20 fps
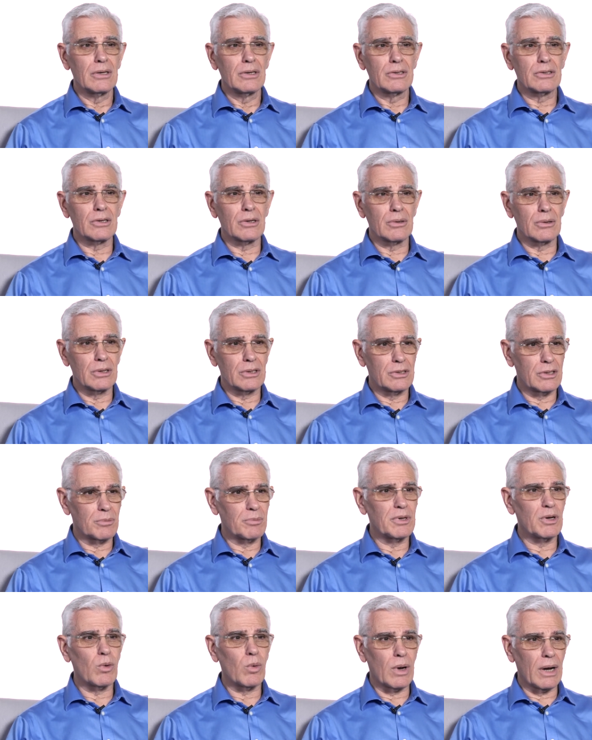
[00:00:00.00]
So it took
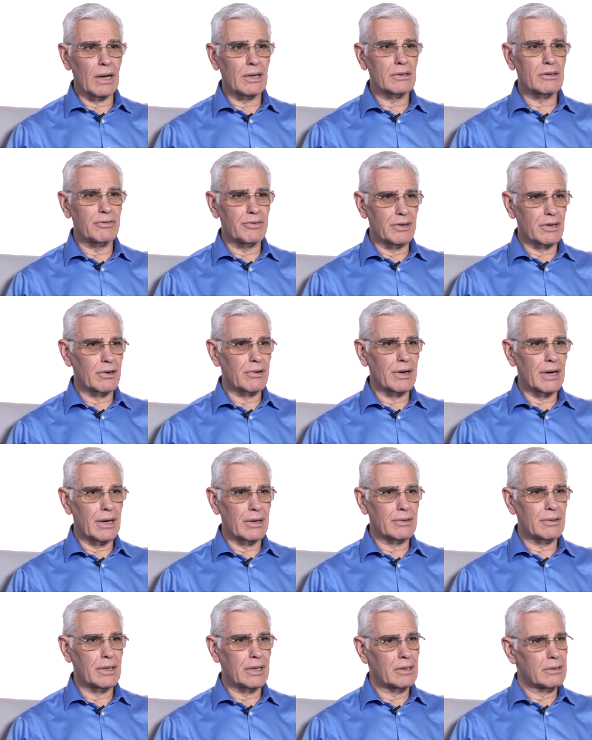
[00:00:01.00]
me a while to figure
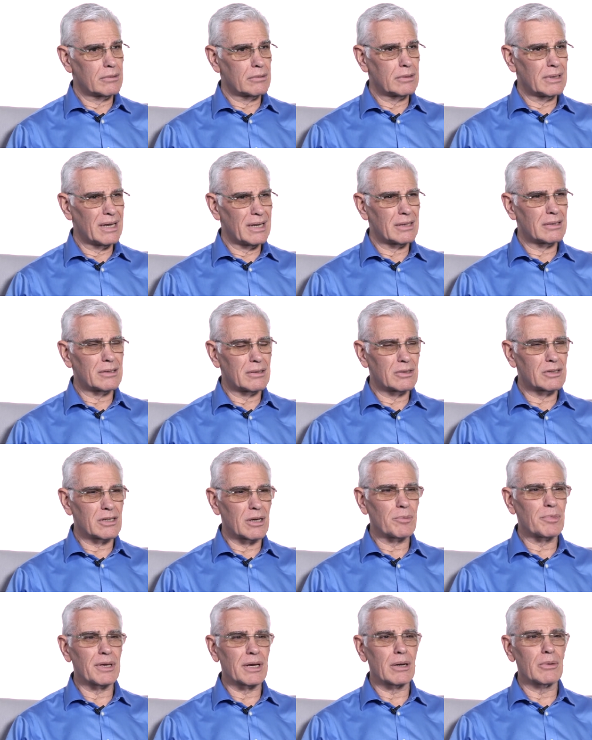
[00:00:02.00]
out that, yes, there's
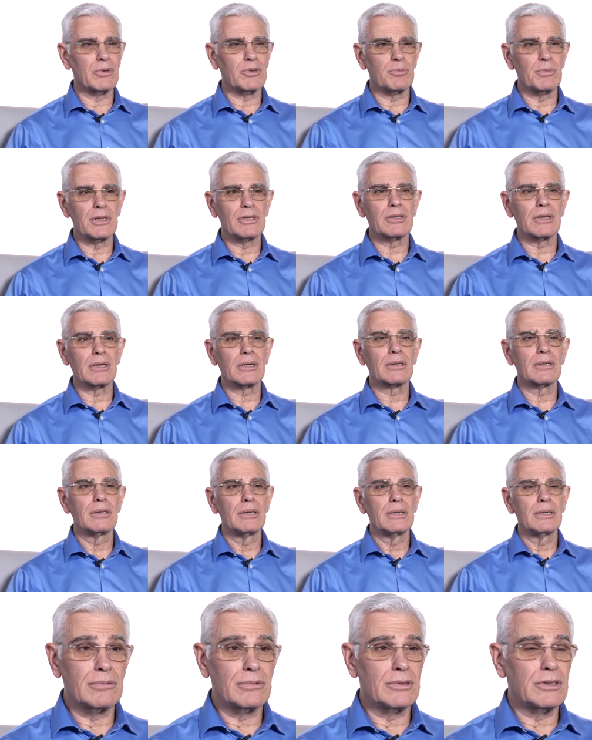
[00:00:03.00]
something I was missing.
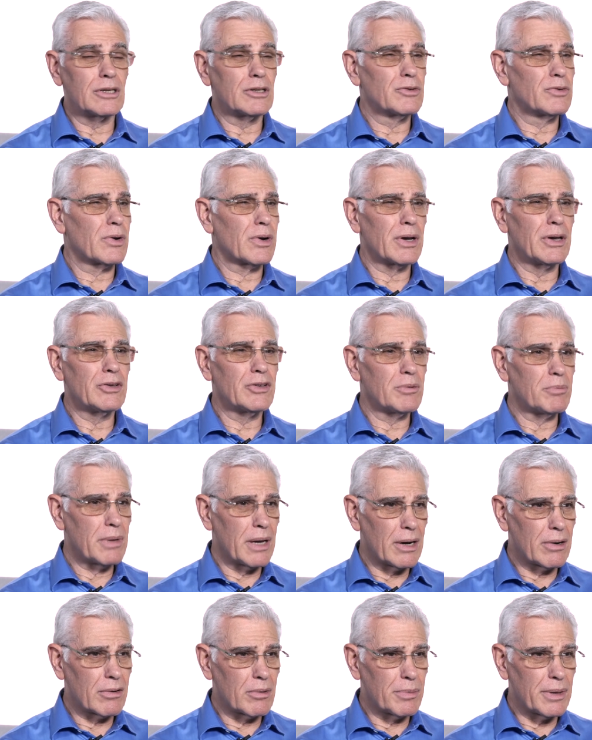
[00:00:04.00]
She has a very easy
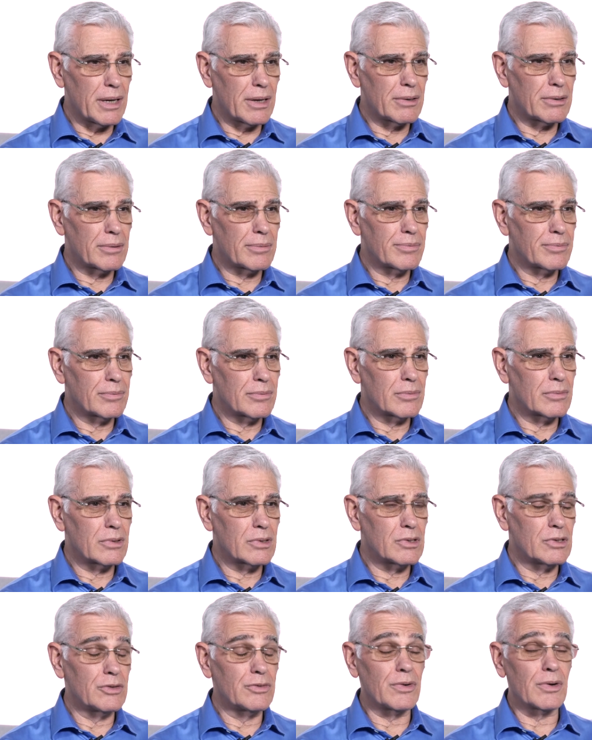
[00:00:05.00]
manner about her.
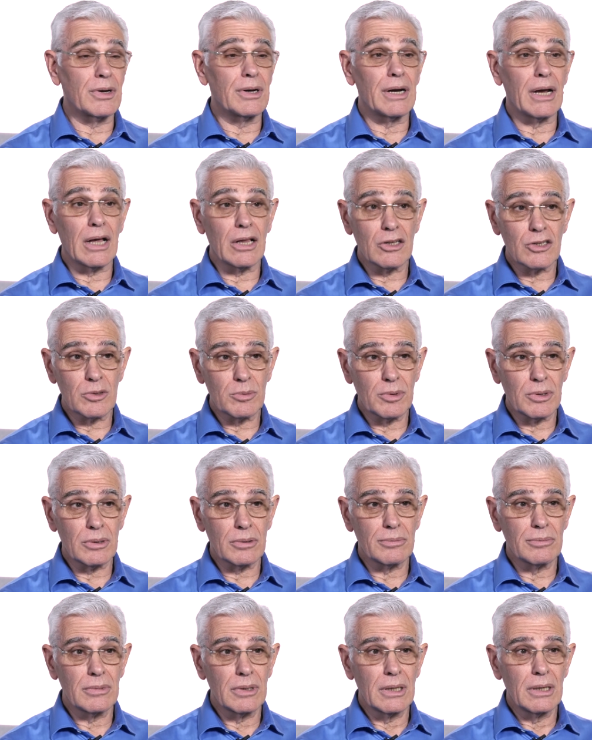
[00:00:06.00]
She's very
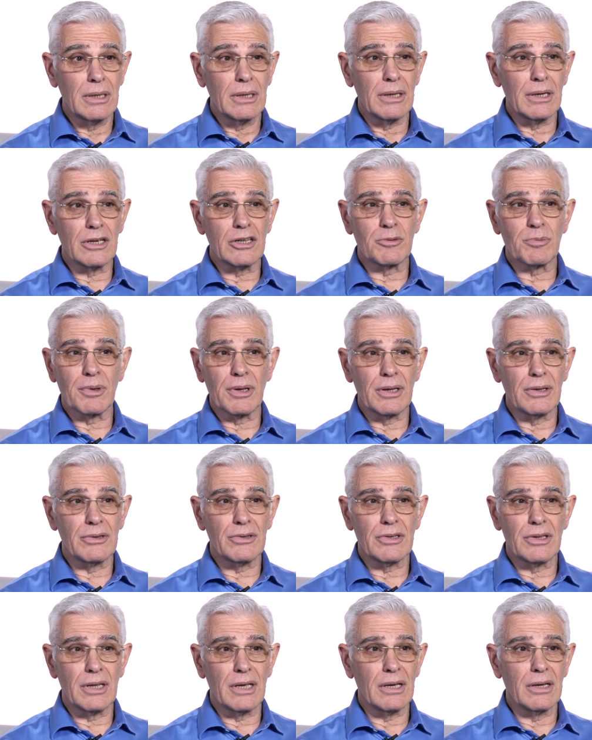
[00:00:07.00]
knowledgeable,
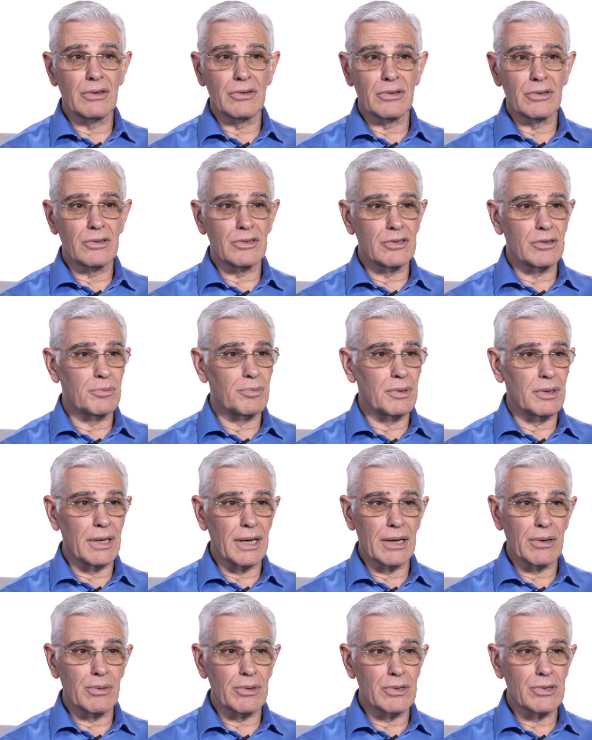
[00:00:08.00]
explains things in simple
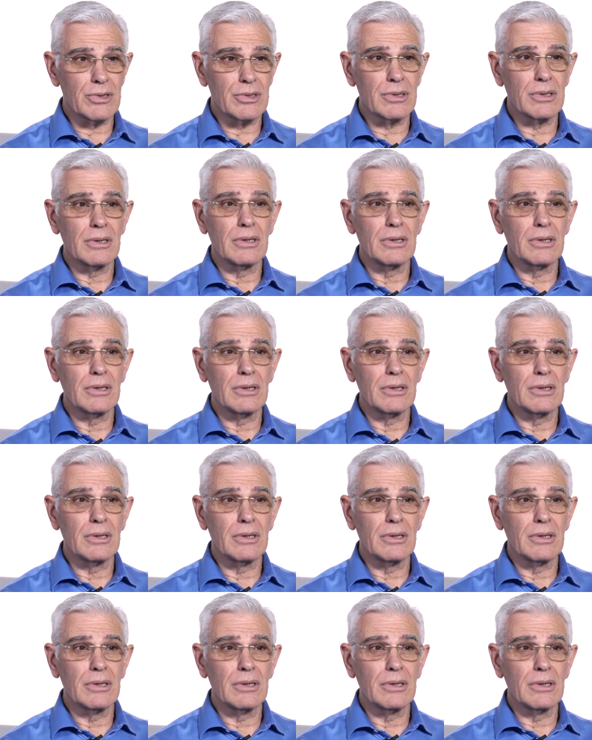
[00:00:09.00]
language,